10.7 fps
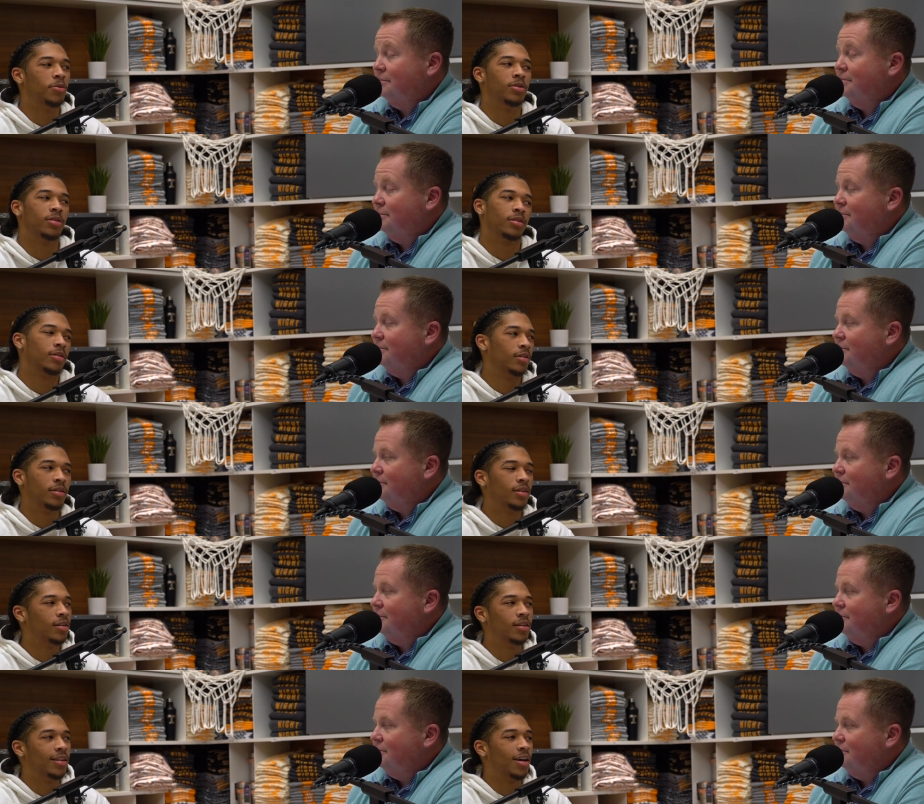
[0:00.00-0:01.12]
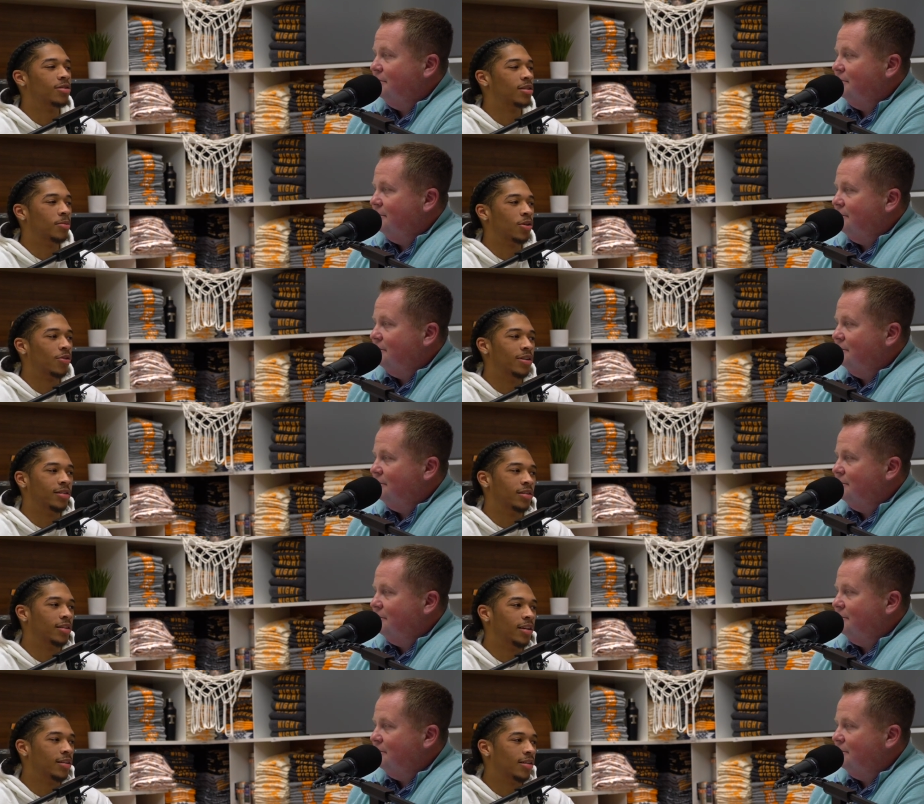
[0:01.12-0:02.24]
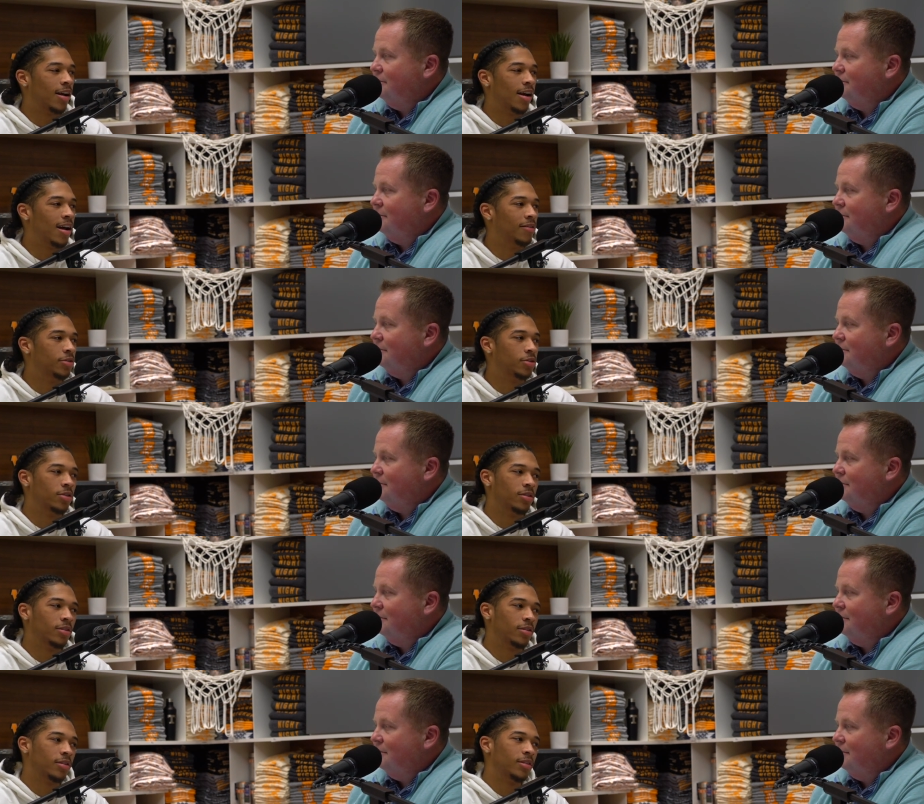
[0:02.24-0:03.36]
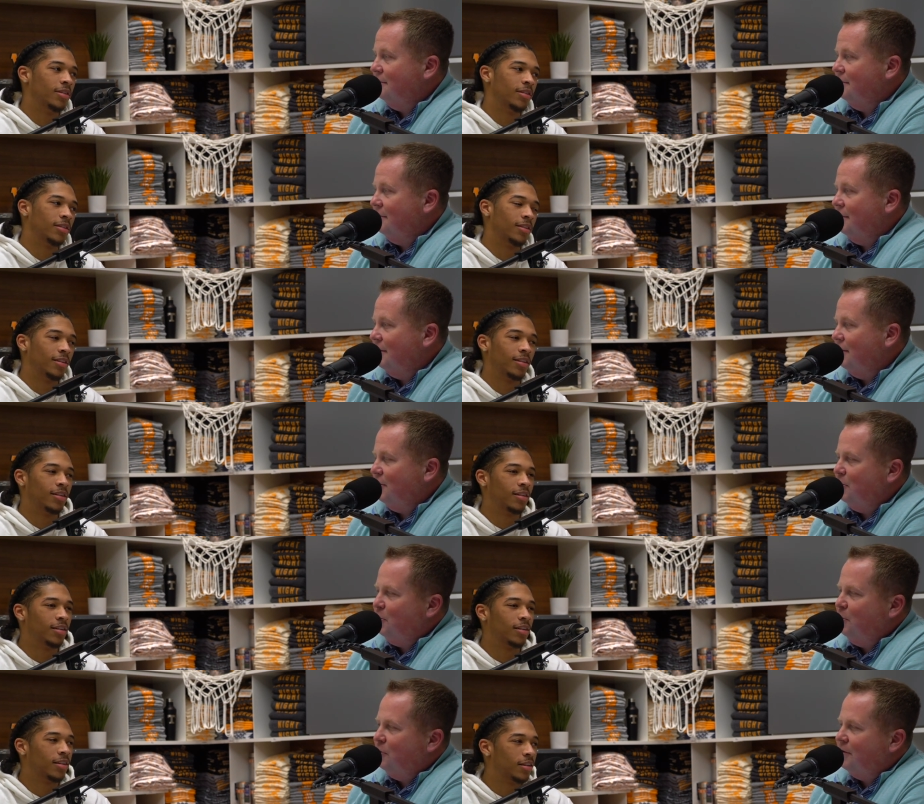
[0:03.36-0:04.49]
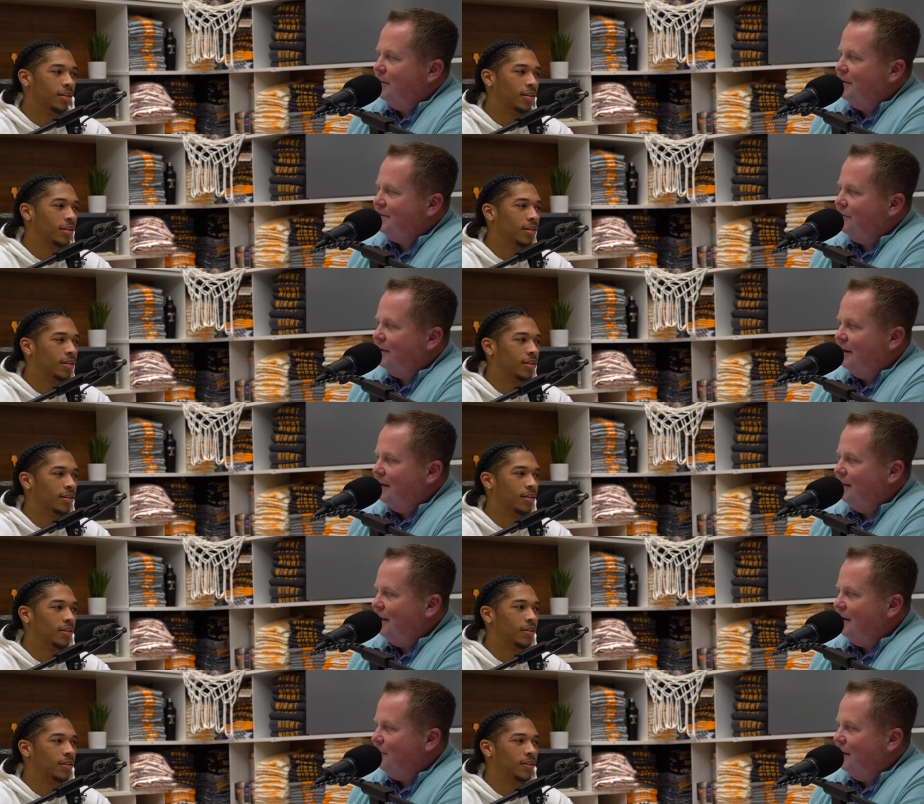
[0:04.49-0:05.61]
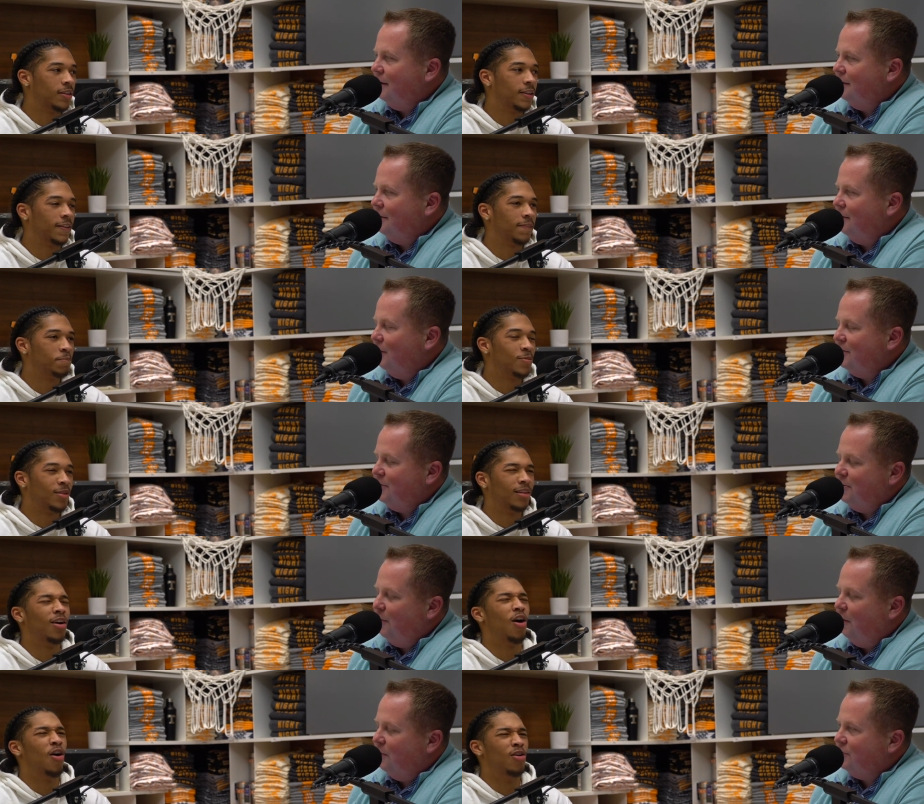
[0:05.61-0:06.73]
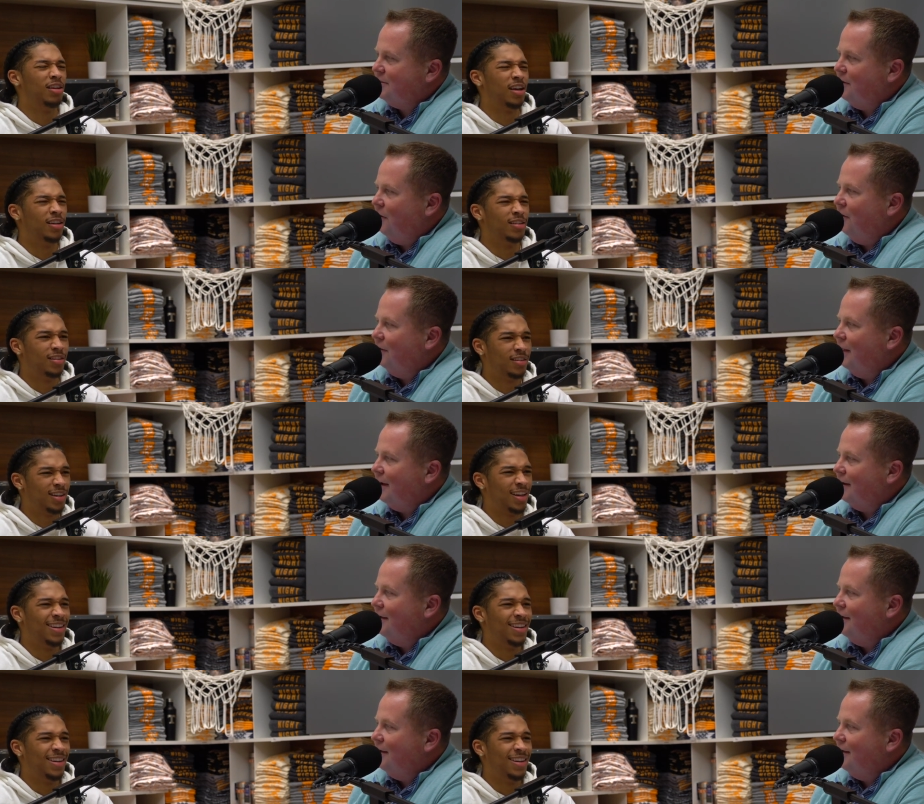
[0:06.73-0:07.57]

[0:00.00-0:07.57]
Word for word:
Speaker 1: was that was some of the craziest things I ever saw.
Speaker 2: Do you and your teammates ever get into that debate, or are you all oh, just yes. all like